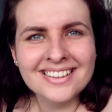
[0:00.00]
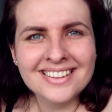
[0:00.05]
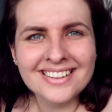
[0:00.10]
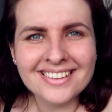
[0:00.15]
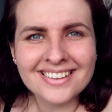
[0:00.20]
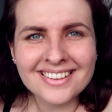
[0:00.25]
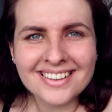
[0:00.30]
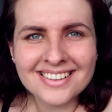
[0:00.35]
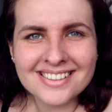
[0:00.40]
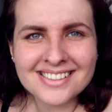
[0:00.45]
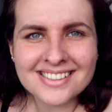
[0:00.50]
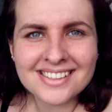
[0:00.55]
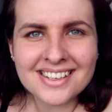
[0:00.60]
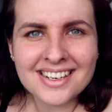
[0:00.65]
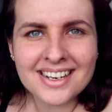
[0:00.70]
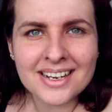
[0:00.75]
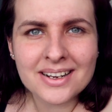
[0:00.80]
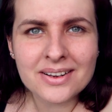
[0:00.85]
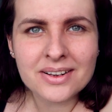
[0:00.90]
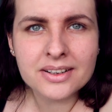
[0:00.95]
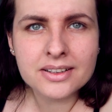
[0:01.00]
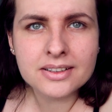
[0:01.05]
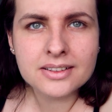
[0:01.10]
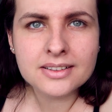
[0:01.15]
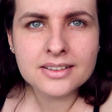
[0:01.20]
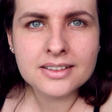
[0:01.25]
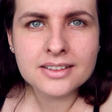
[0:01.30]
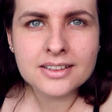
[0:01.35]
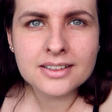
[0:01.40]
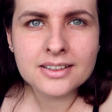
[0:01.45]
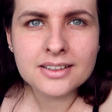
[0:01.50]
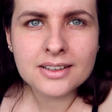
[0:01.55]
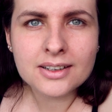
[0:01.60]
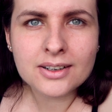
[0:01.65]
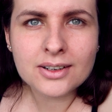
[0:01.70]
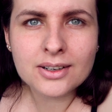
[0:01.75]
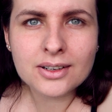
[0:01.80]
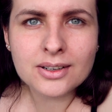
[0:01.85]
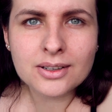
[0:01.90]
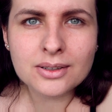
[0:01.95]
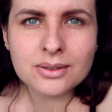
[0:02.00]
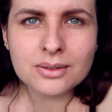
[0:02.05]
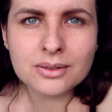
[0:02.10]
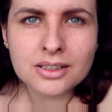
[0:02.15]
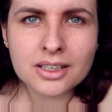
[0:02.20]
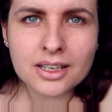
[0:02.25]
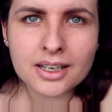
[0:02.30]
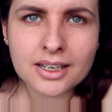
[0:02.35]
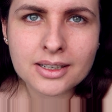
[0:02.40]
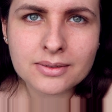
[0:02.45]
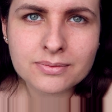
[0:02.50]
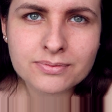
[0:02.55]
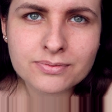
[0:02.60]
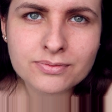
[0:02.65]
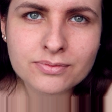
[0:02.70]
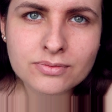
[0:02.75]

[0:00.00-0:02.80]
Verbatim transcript: You're gonna see it. Okay.